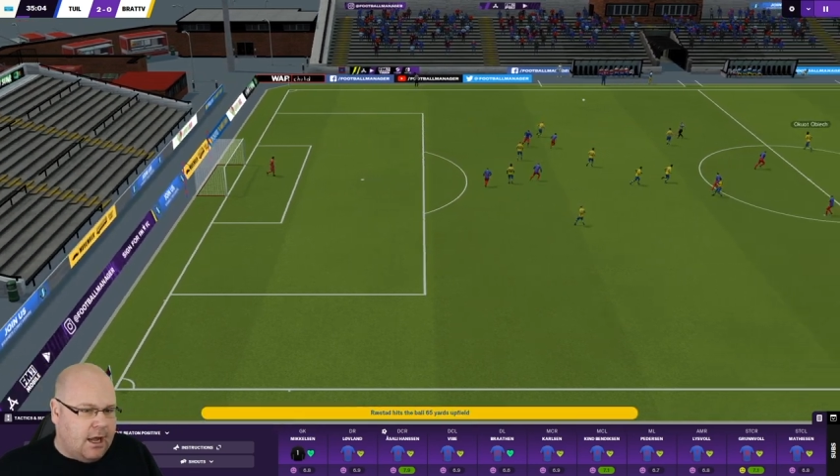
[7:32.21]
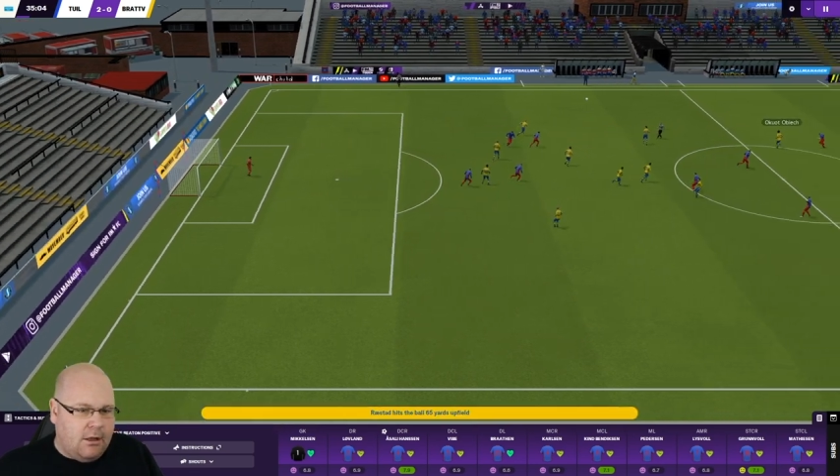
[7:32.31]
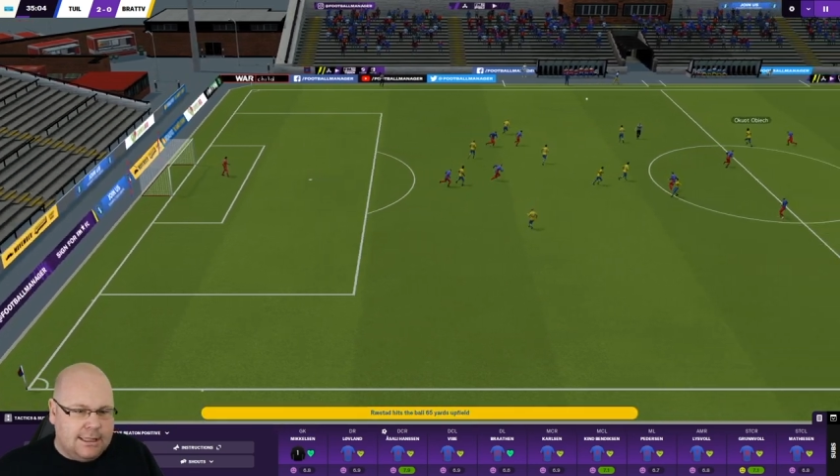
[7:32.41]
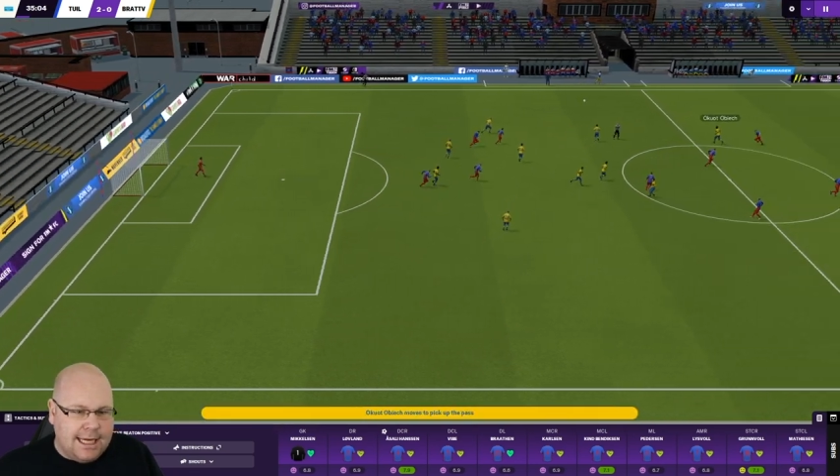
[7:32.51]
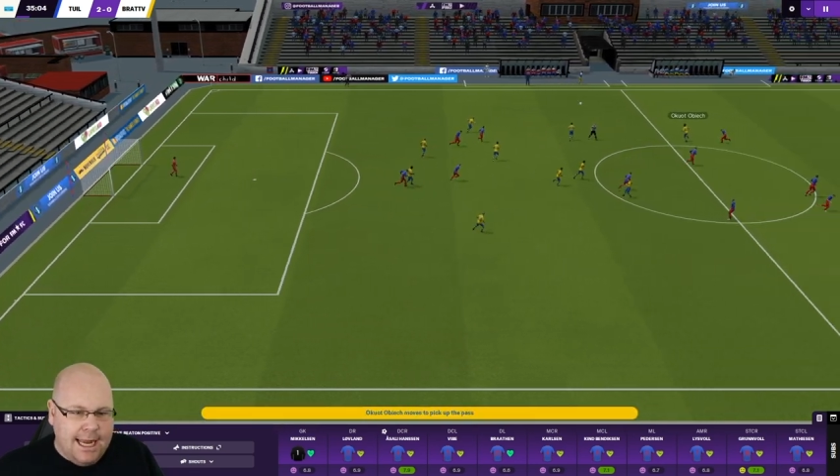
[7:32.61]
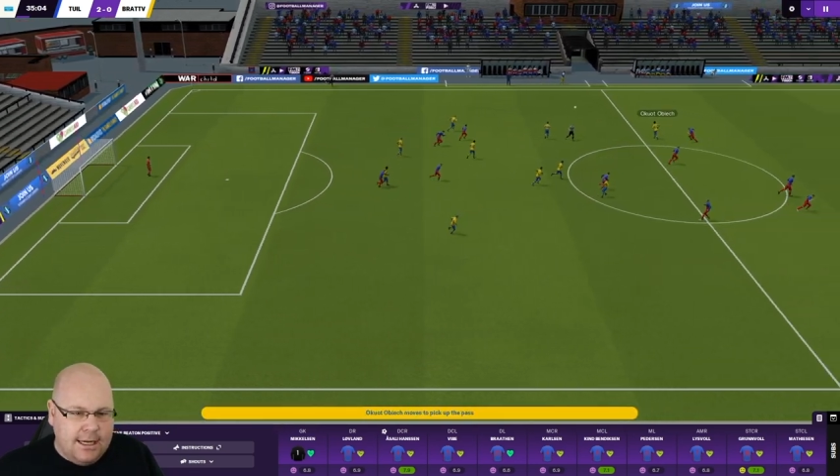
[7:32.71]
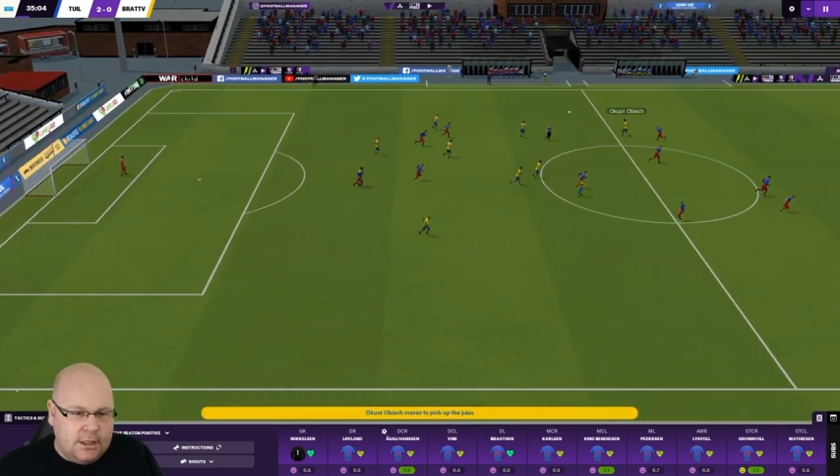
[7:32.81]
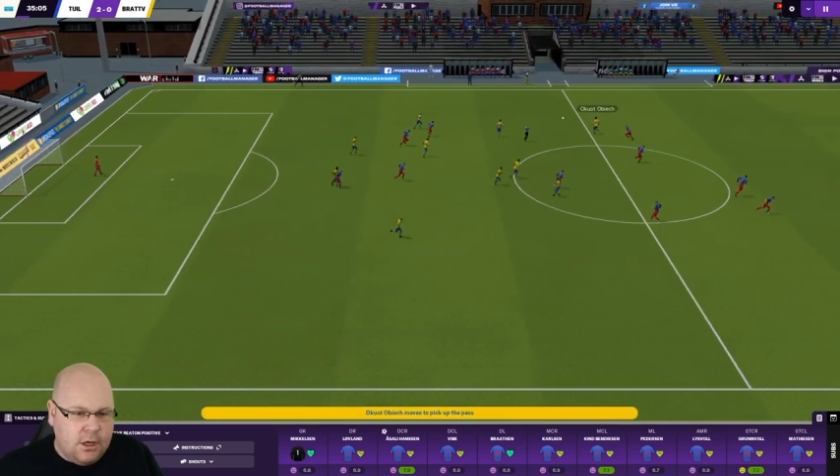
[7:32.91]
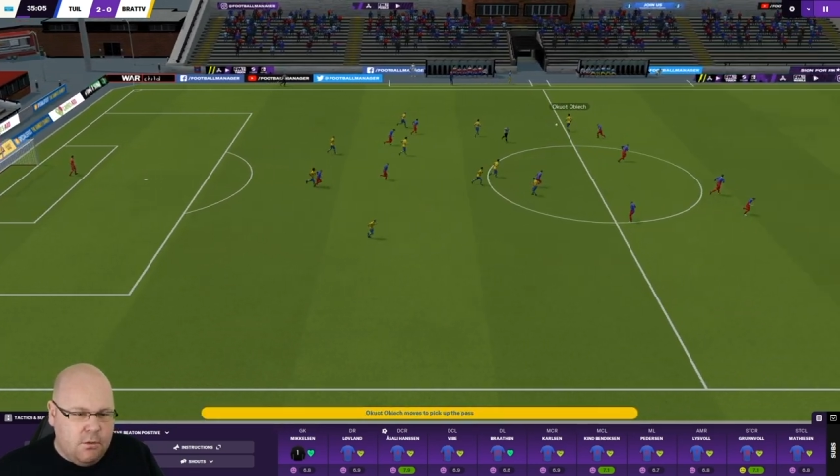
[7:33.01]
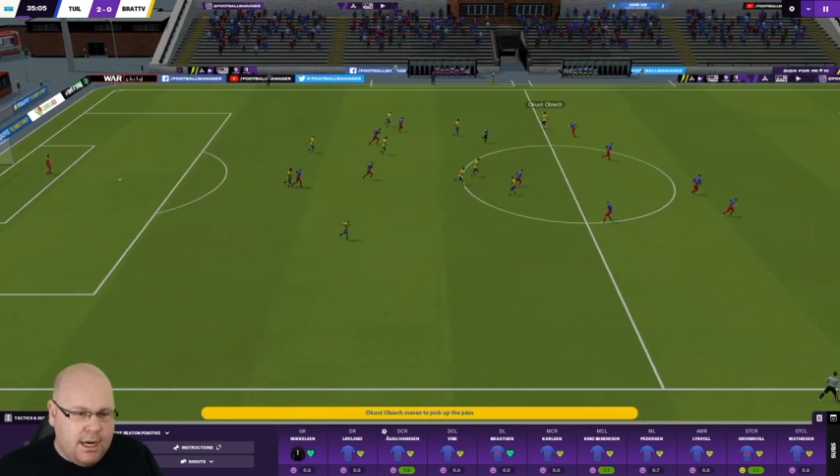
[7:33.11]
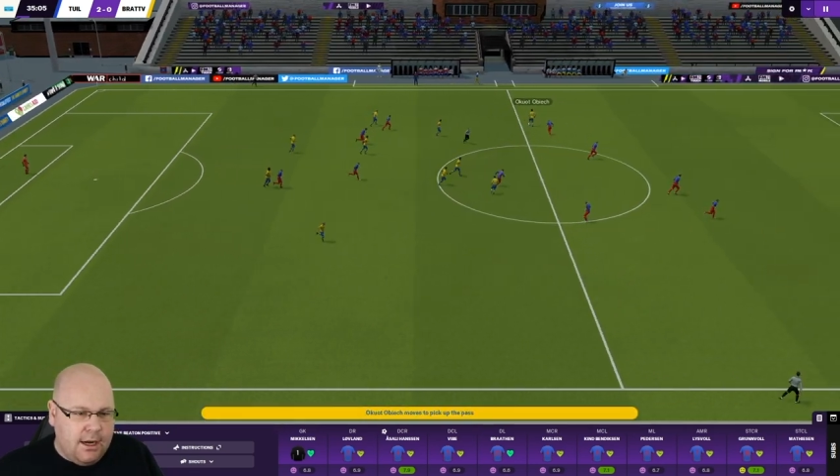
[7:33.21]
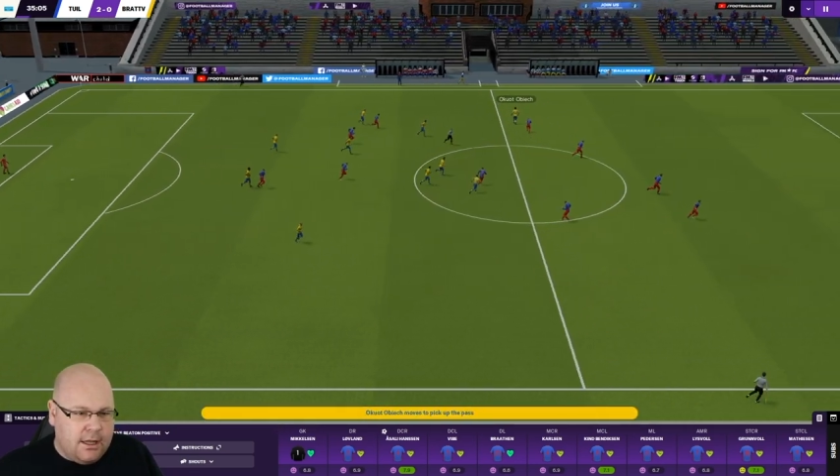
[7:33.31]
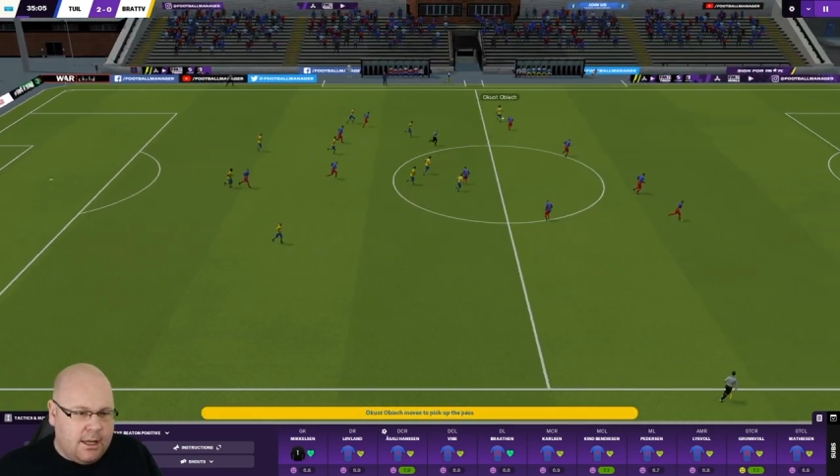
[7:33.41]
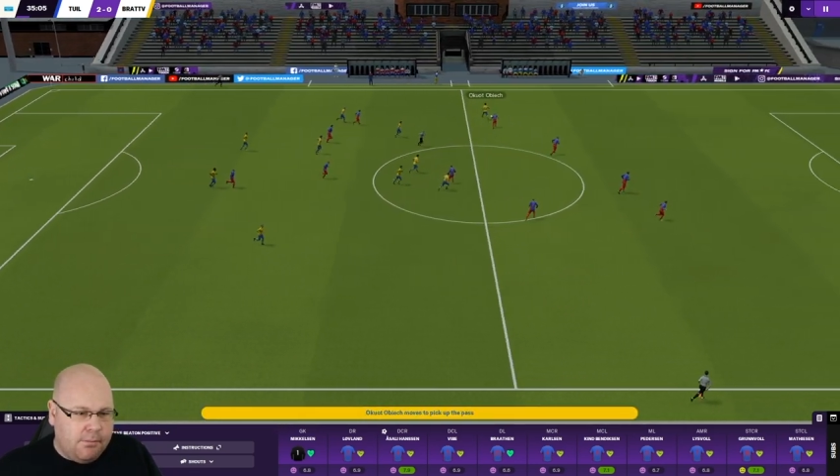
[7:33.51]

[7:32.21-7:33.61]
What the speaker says: I'll take 2-0 at the